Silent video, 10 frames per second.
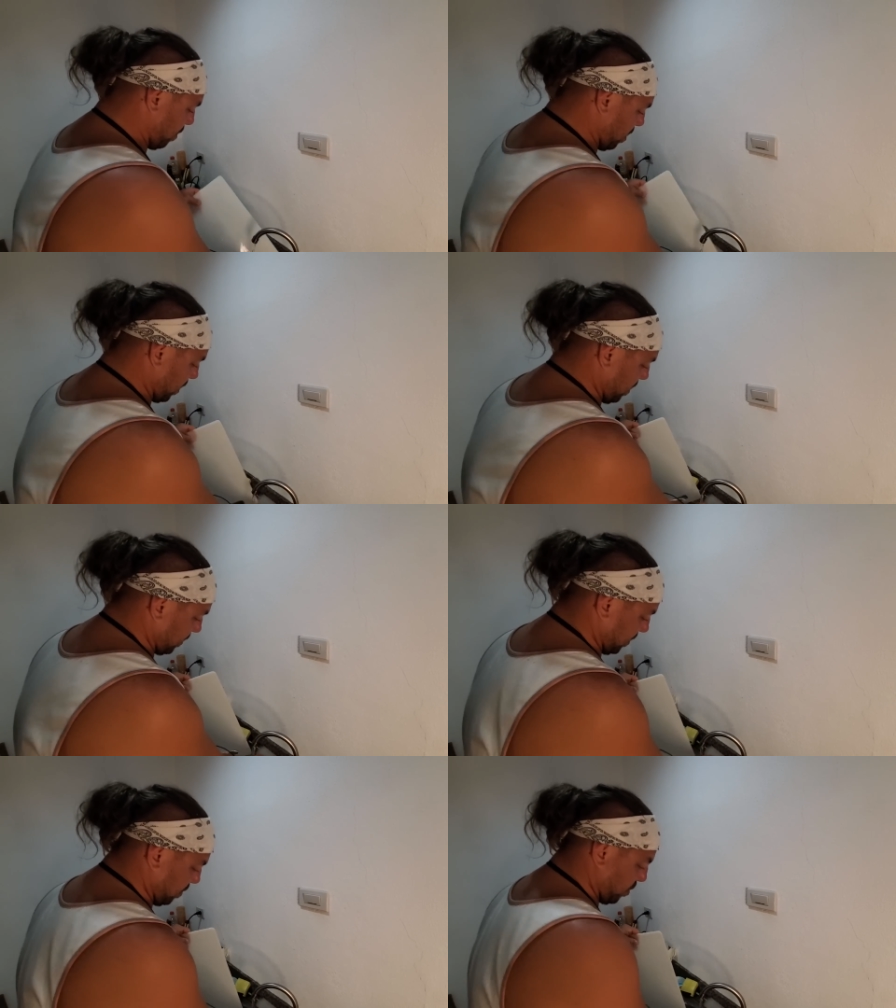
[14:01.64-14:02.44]
burger,
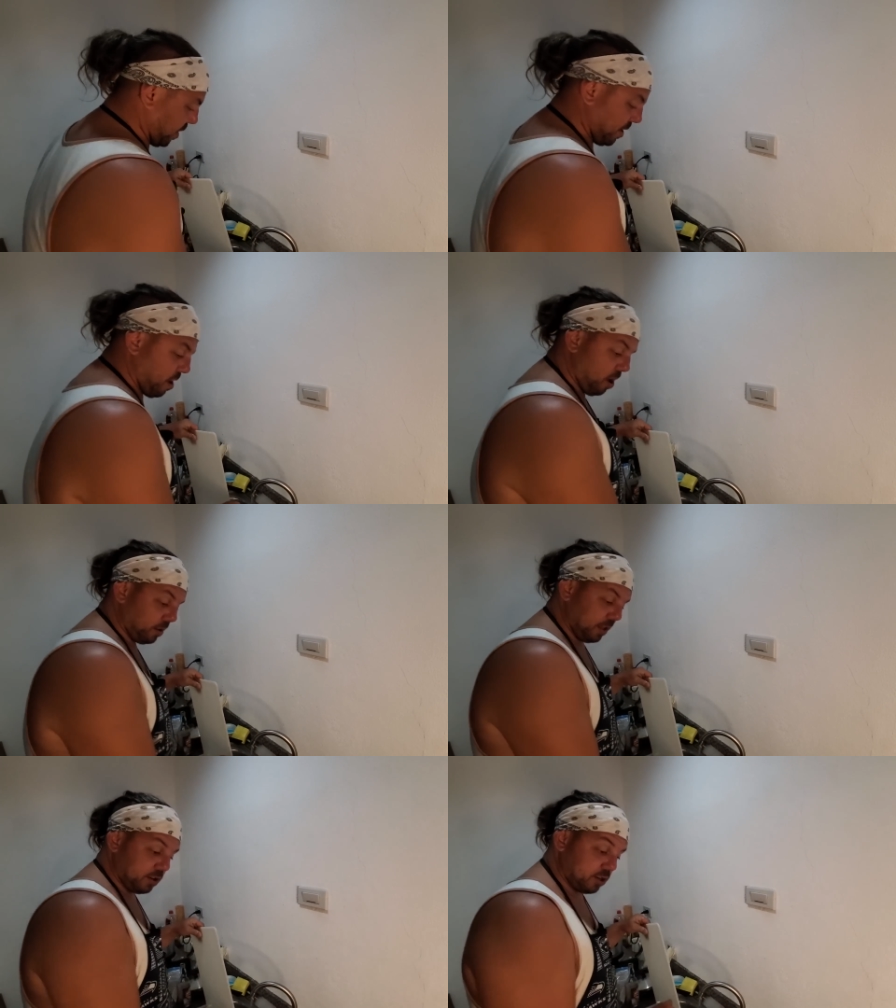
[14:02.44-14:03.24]
some pretty
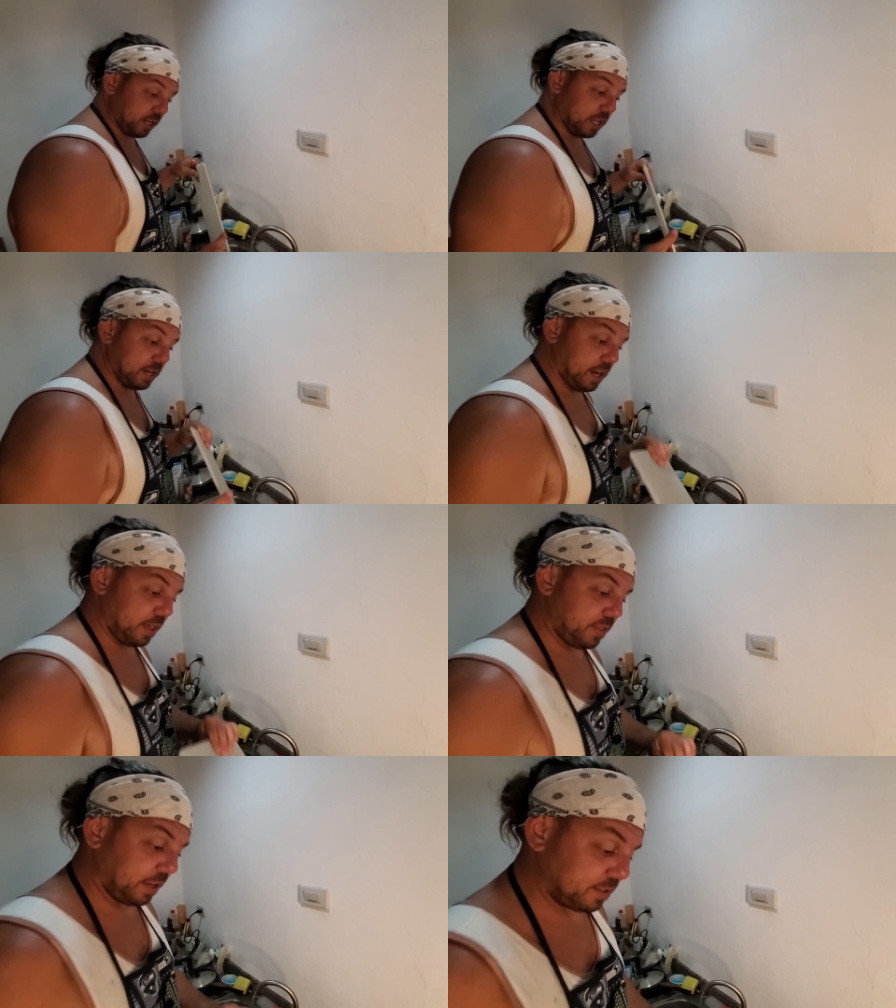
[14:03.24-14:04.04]
gnarly chicken, and I
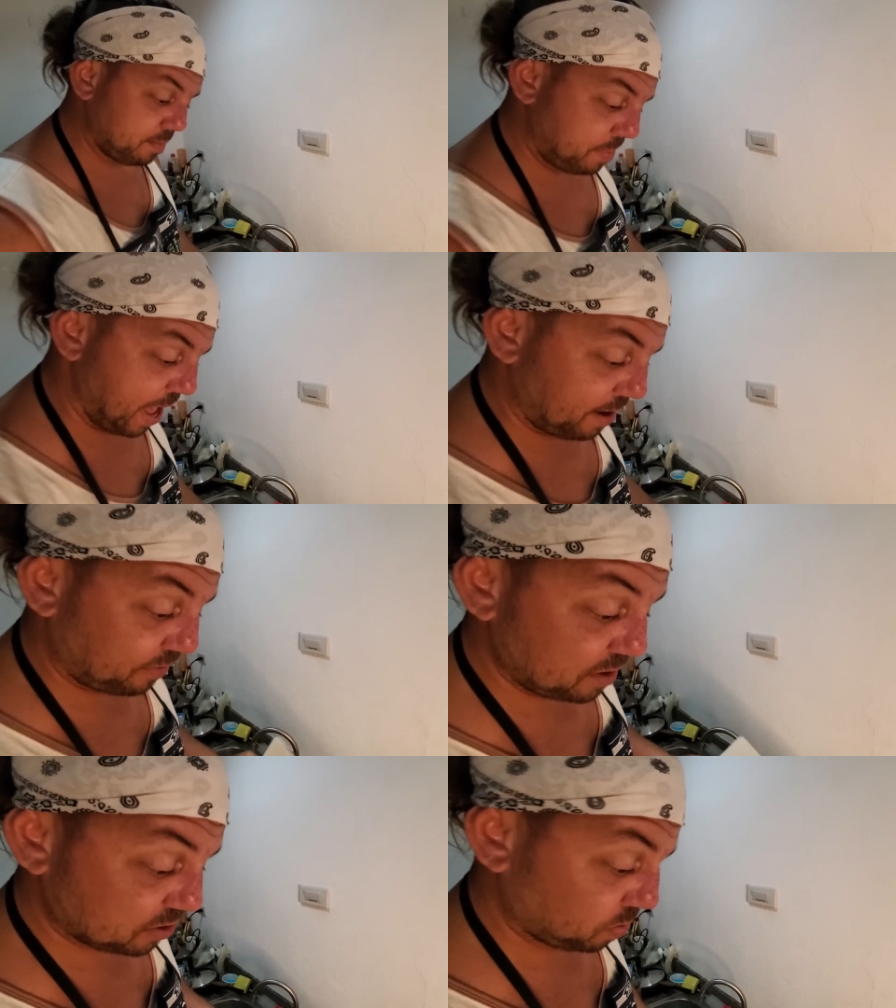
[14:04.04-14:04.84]
think some bad
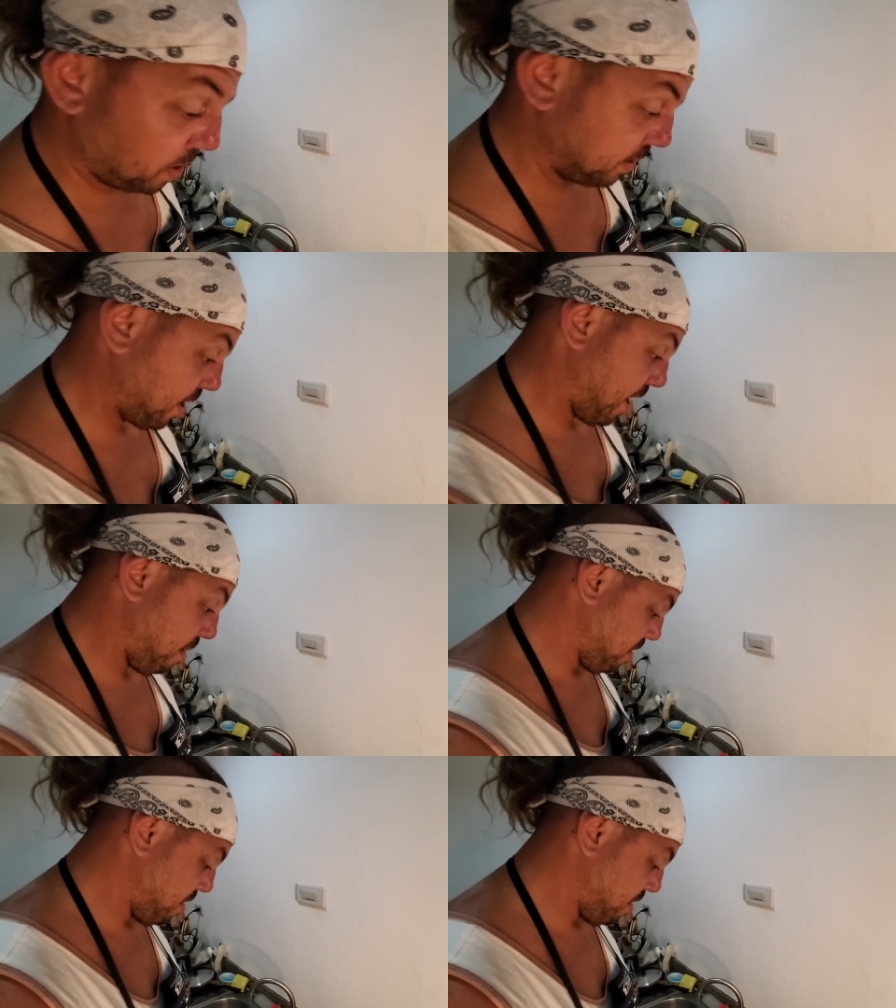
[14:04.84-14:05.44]
fish one time.